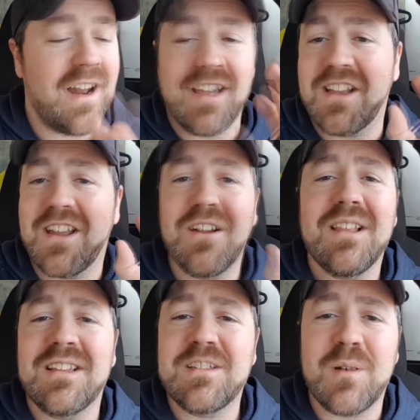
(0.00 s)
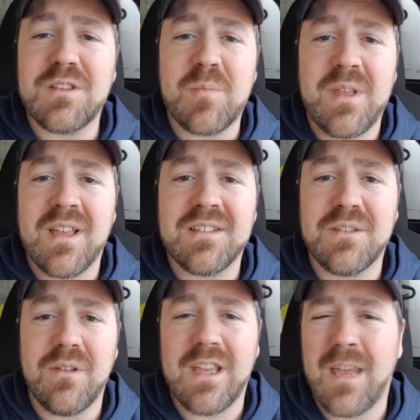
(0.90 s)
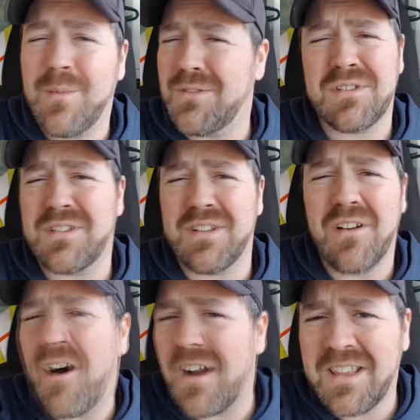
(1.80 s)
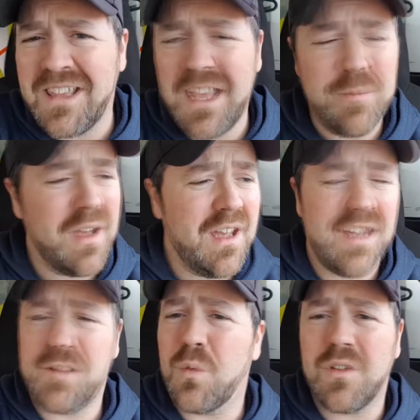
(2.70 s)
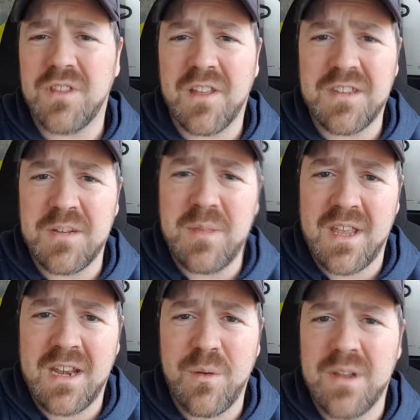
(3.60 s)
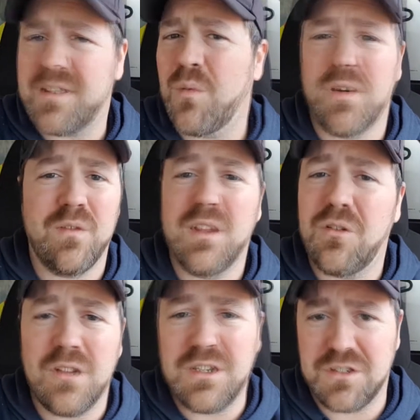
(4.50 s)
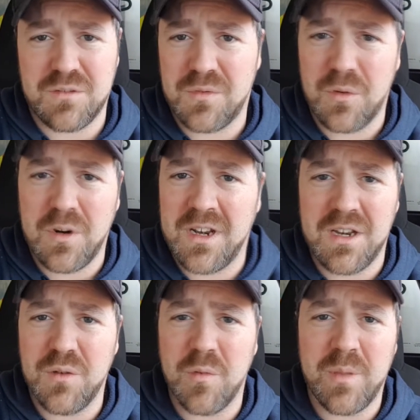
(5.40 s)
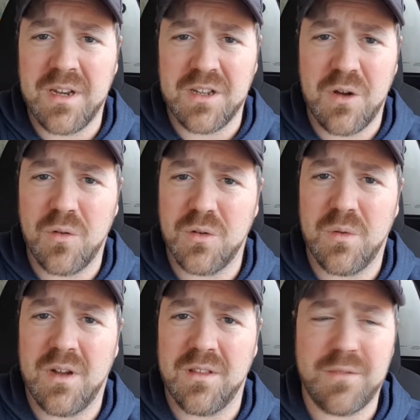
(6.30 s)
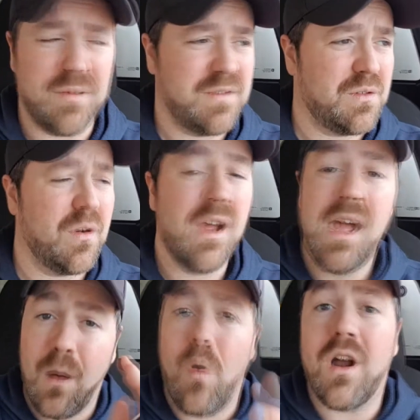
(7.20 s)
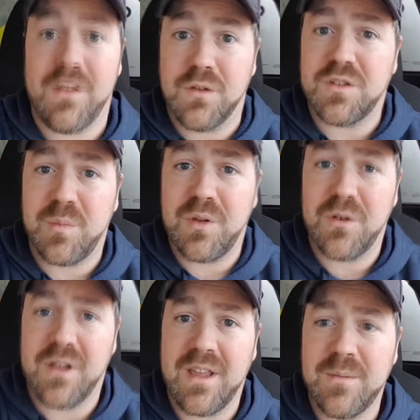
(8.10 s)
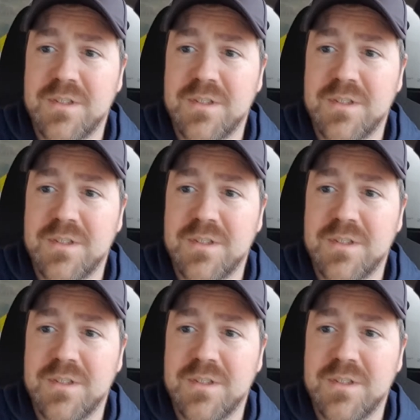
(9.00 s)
I could care less about the PS3 game. It was just a hockey game. It's worth nothing to me anyways. I would have literally just thrown it into a bin to go to a thrift store. I wanted those computer games.